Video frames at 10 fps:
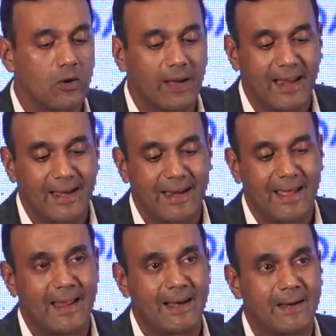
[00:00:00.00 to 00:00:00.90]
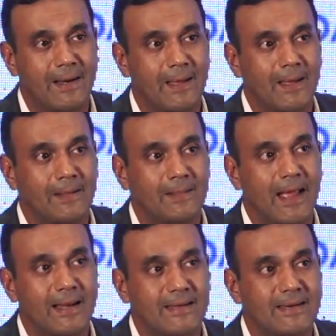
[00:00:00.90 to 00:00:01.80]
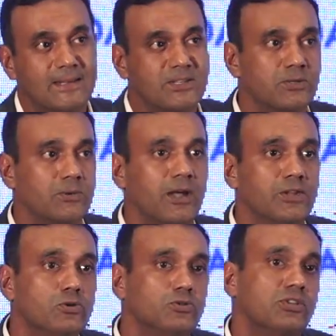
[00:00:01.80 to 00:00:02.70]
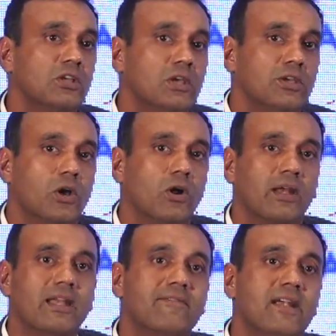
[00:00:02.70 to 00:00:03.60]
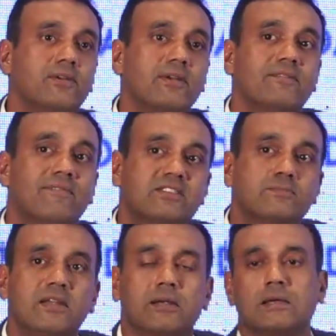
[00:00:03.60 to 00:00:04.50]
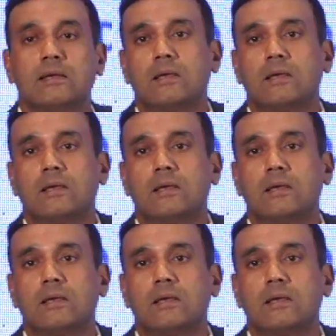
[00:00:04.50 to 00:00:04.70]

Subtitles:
ahead and the idea is to reduce your inventory investment